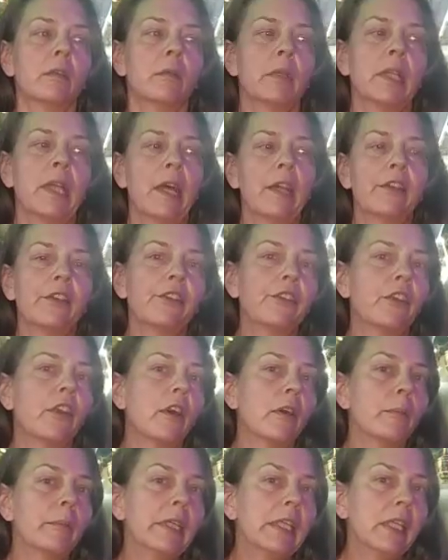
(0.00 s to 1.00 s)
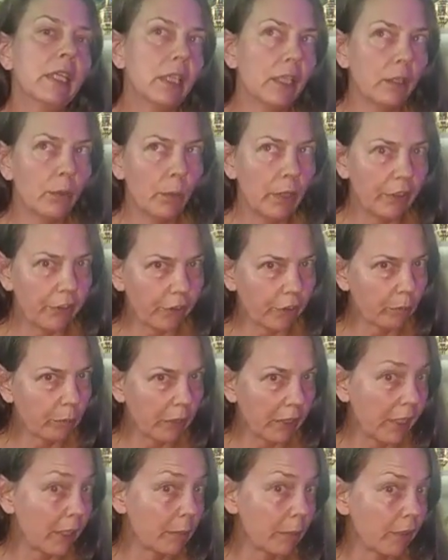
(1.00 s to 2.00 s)
That does not mean we should
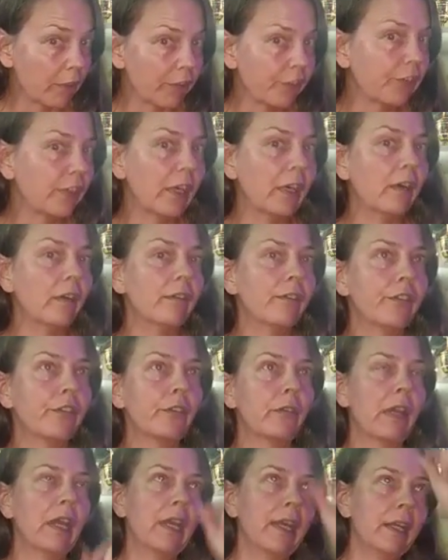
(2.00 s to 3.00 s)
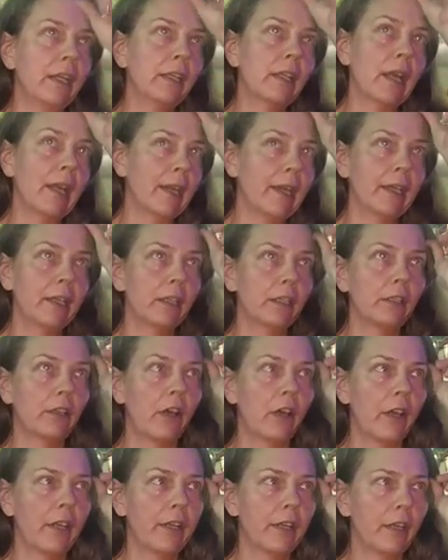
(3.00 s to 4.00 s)
blame ourselves, right? Like a
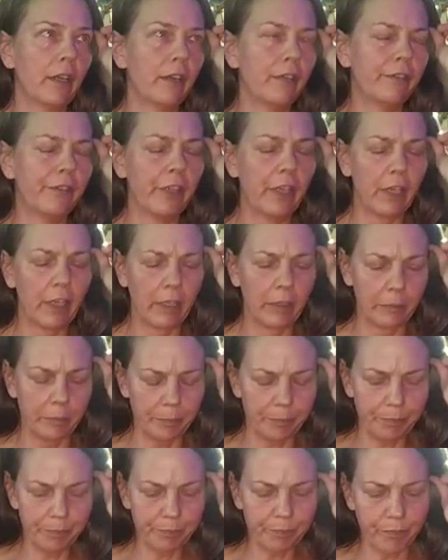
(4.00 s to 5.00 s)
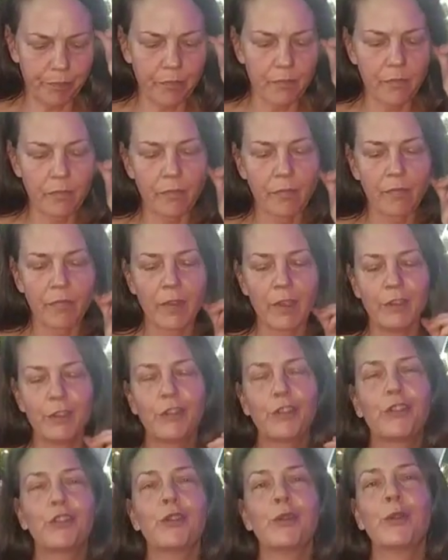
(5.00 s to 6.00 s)
lot of
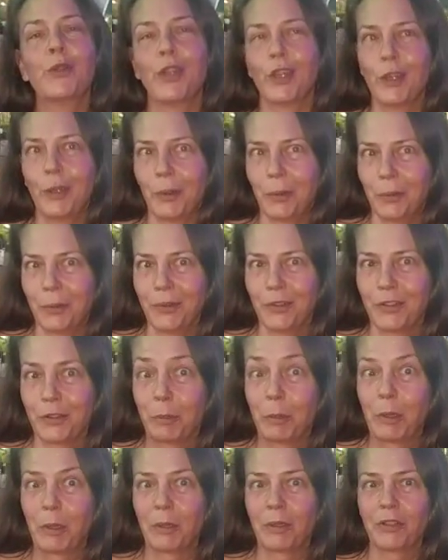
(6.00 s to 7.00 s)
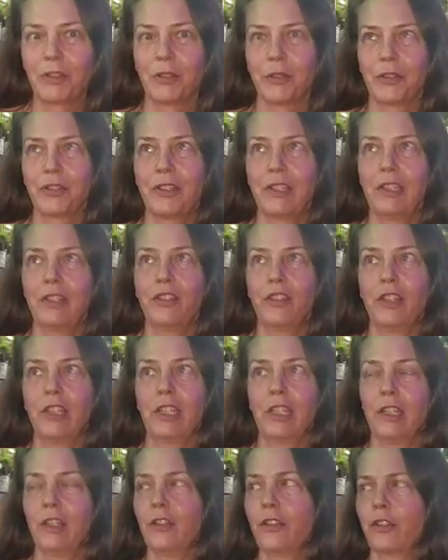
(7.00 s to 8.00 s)
pseudo-spiritual
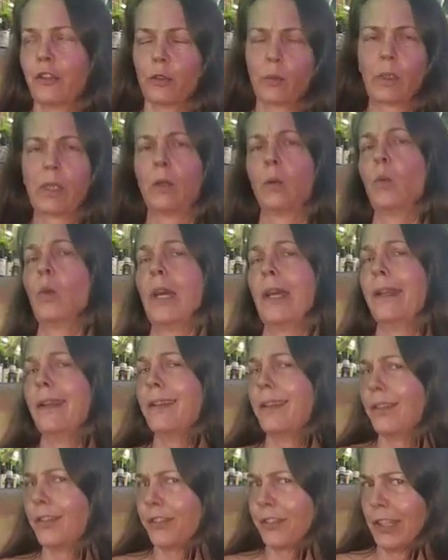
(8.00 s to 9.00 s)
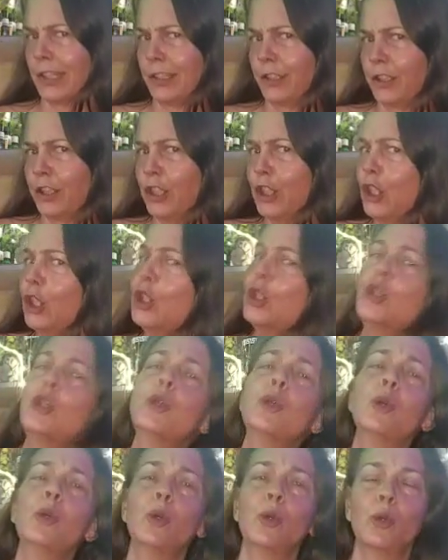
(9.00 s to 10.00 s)
teachings, or, well, what's in
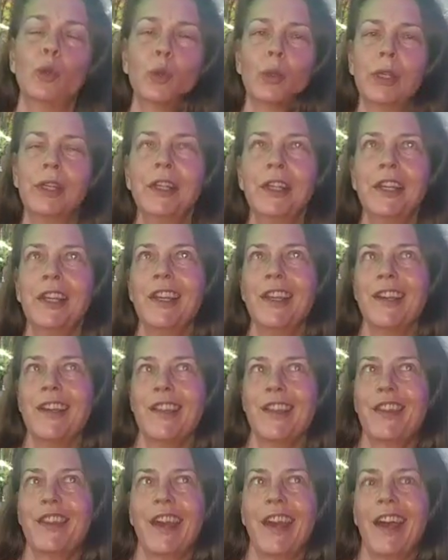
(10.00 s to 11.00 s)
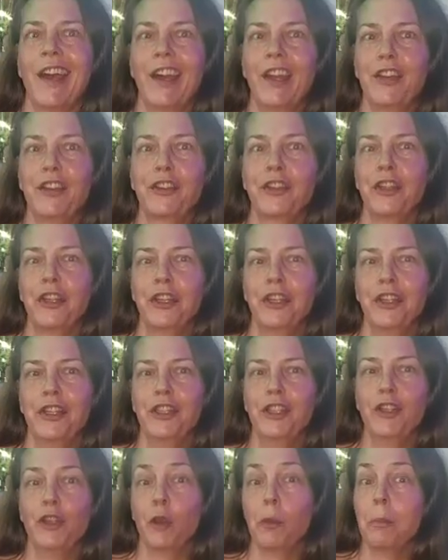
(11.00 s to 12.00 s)
you that,
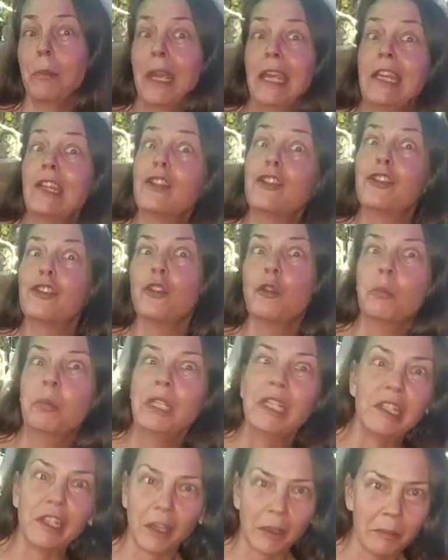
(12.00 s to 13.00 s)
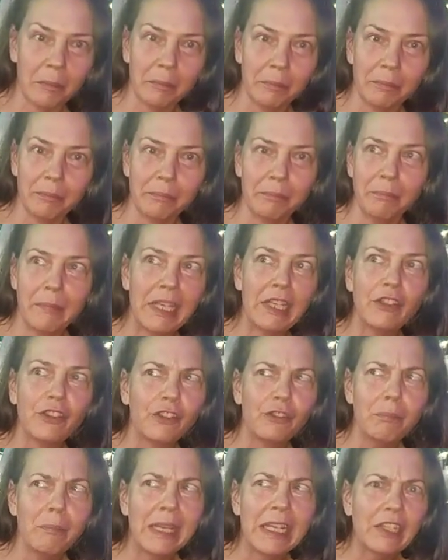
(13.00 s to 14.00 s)
you know, makes you get beat up by
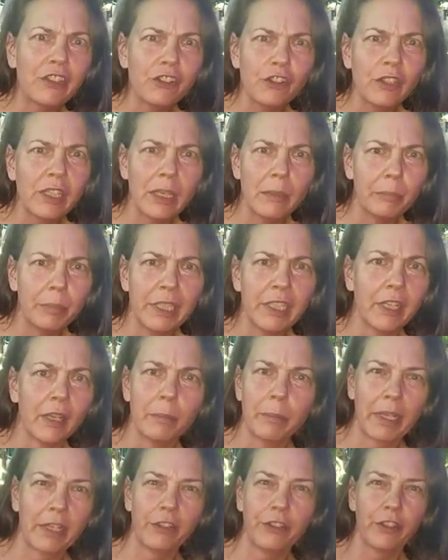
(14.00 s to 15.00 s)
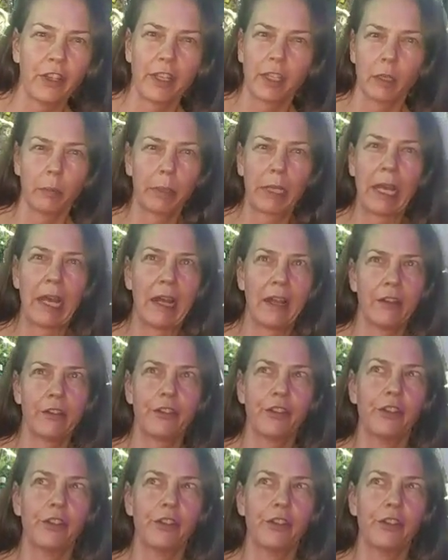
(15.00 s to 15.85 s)
psychopaths,